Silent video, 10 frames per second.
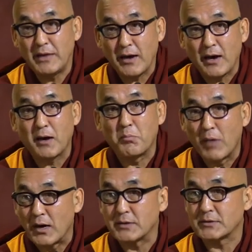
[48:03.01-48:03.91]
there are
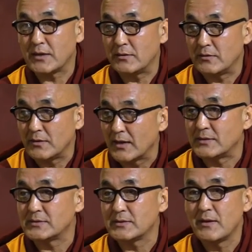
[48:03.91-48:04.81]
monks and
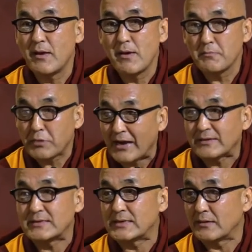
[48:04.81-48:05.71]
nuns
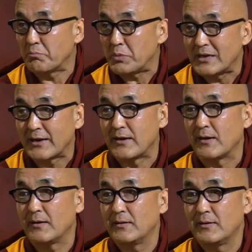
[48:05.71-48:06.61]
practicing
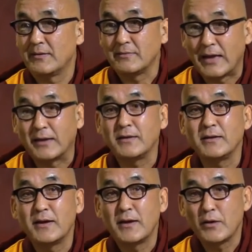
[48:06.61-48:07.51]
Vinaya,
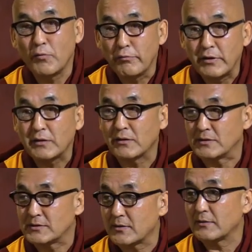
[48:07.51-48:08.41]
then we
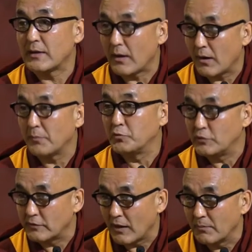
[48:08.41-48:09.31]
consider there are
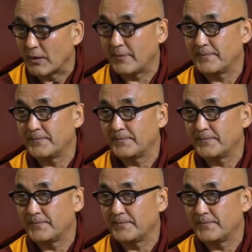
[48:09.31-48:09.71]
Buddha Dhamma.